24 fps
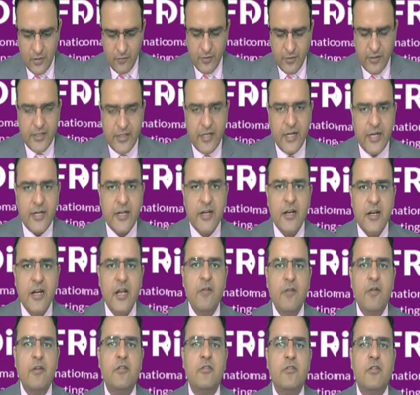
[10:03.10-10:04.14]
We create an
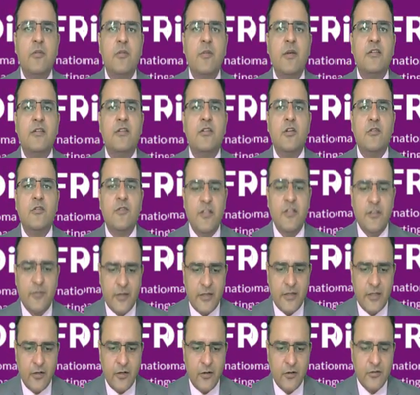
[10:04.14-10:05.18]
allowance on the basis of
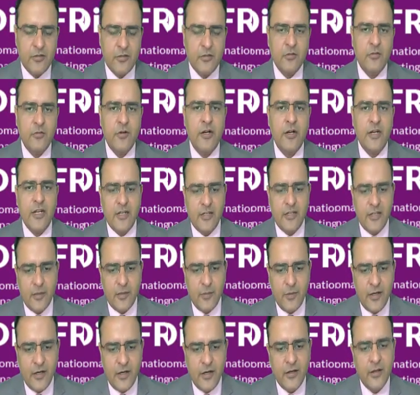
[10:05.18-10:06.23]
expected losses over a 10-year
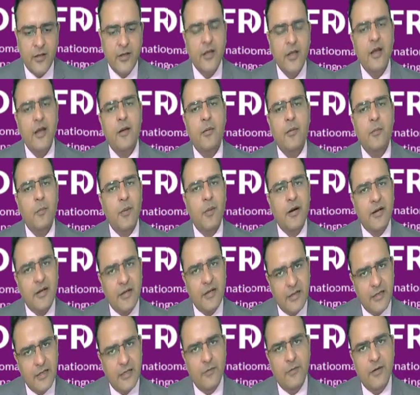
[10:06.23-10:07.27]
period,
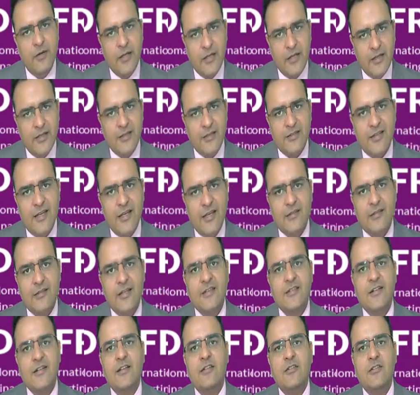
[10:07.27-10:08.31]
but even in this case the
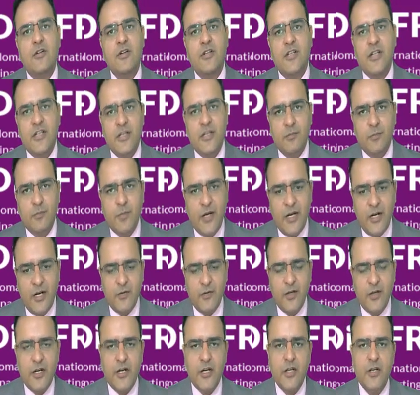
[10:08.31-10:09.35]
asset is not yet impaired.
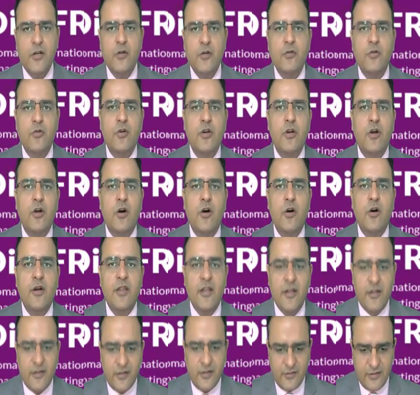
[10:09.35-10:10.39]
We continue to record
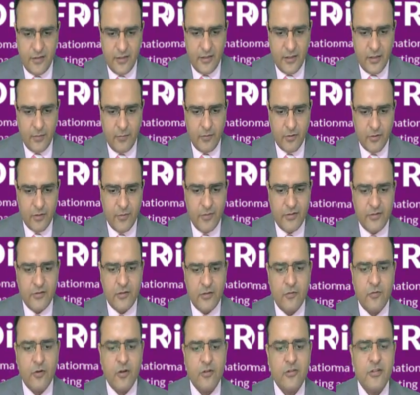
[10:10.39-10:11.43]
the interest income on the basis
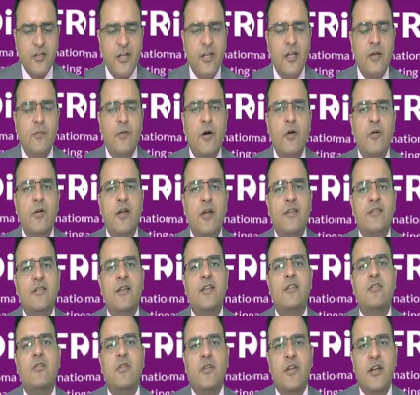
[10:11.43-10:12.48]
of cross carrying amount. Asset
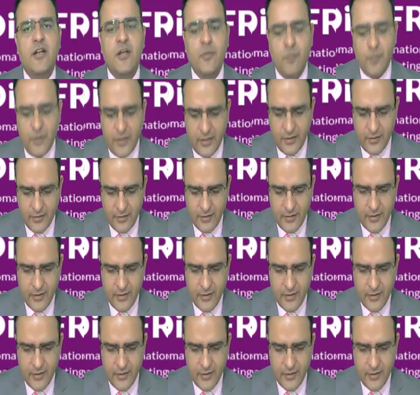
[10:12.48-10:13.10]
is not yet impaired.